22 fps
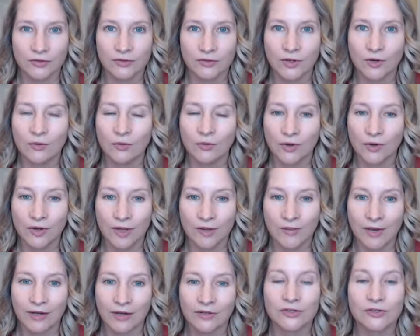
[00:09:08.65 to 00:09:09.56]
So don't worry
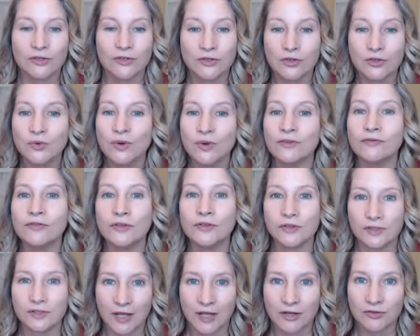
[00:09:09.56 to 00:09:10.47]
about it. Just do what
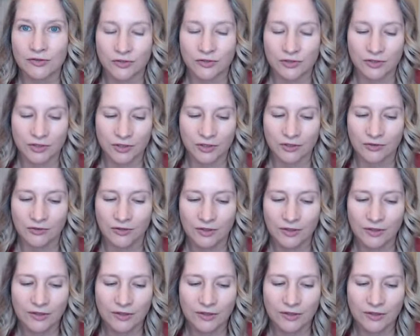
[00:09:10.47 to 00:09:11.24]
feels natural to you.